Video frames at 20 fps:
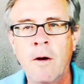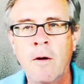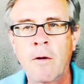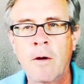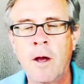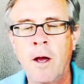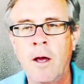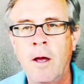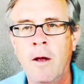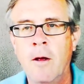
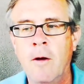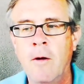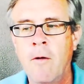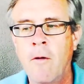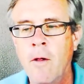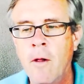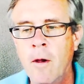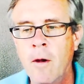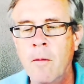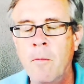Okay.
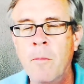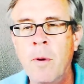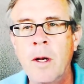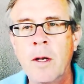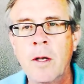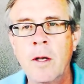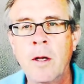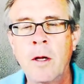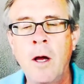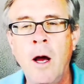
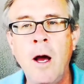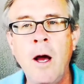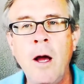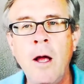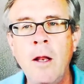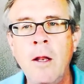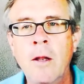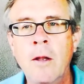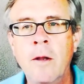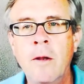But
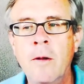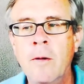God,